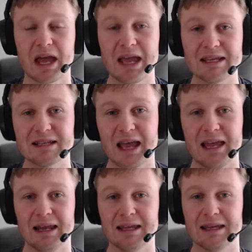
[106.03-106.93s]
There is
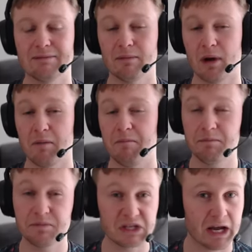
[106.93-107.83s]
a link in my
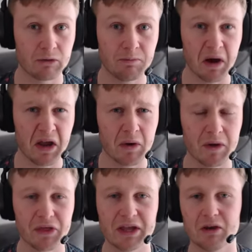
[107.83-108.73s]
channel bio,
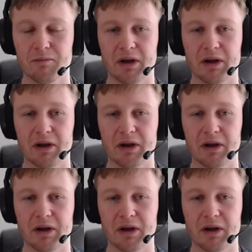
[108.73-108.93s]
I think,